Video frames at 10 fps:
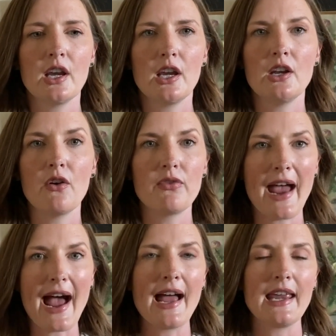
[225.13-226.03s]

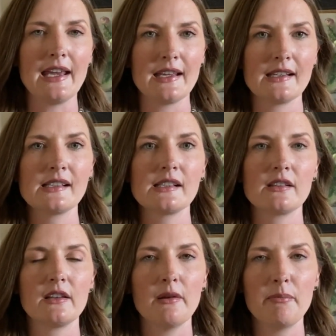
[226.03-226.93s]
that is
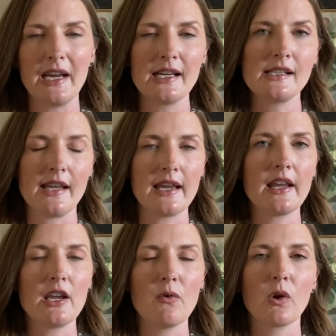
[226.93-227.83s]
the biggest thing
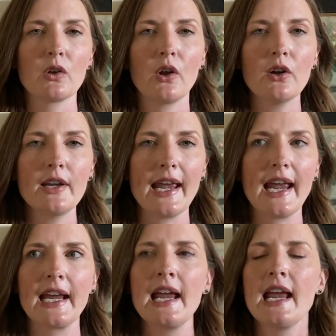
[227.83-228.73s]
that you are
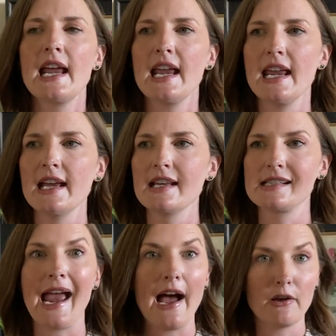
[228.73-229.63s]
learning
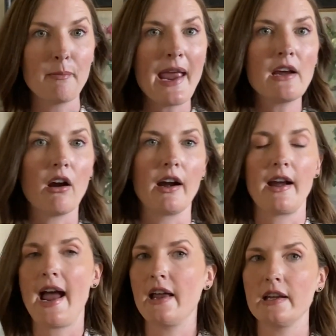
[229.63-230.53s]
is how to make art,
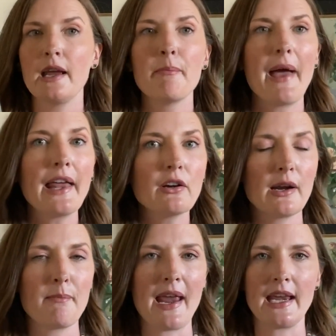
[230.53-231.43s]
how to get better
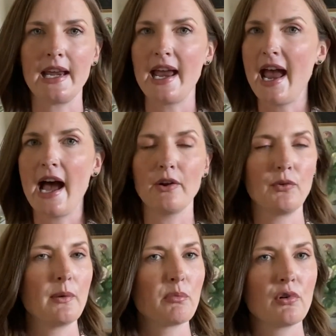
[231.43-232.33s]
at making it, how
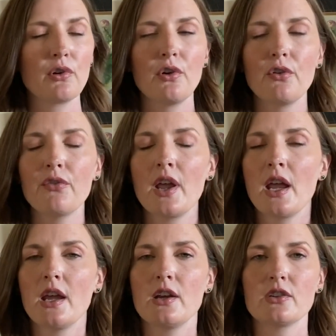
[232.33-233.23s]
to improve
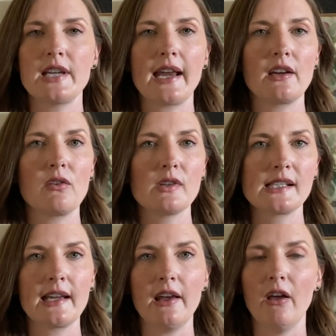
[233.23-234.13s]
your technical
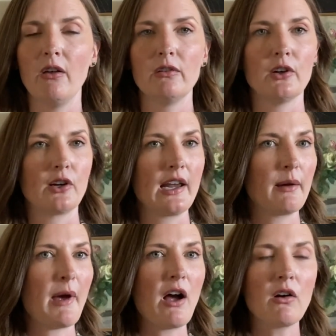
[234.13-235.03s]
skill, learning
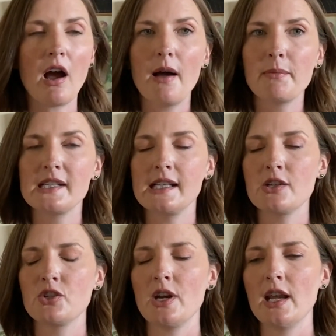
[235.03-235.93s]
about
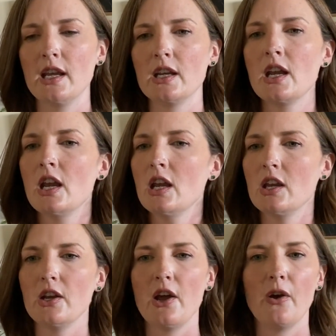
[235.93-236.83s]
composition,
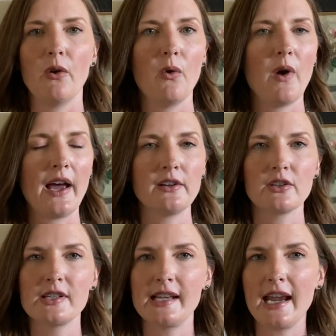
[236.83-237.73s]

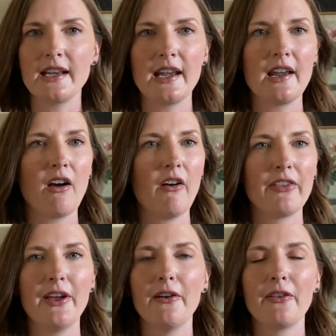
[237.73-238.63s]
understanding
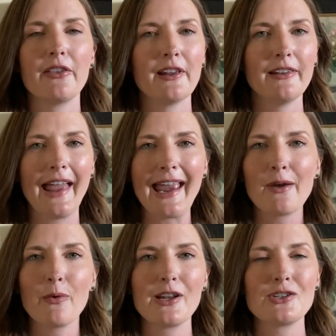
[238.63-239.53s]
the
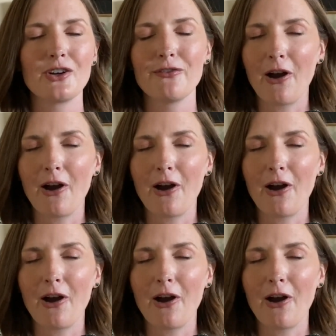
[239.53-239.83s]
language of